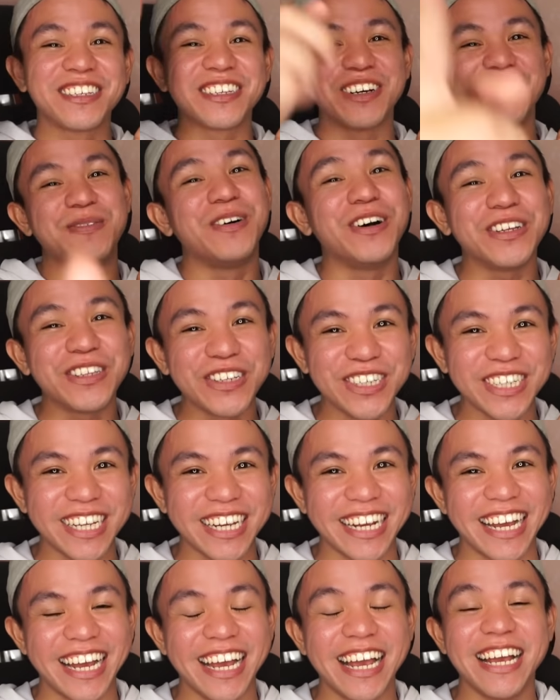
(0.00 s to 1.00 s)
So, moto
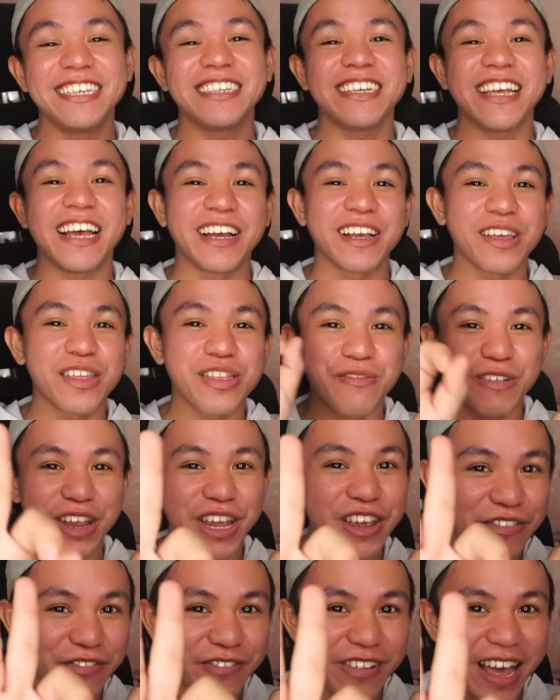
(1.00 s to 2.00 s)
siya guys, and
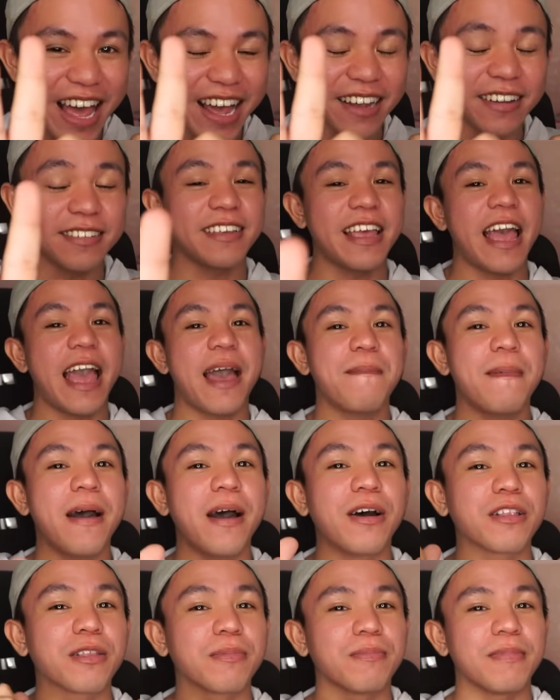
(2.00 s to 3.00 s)
3 facts
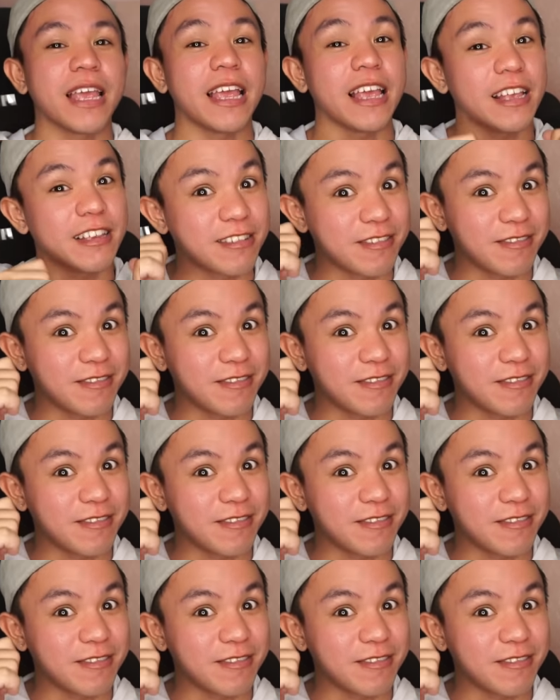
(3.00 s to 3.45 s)
about me.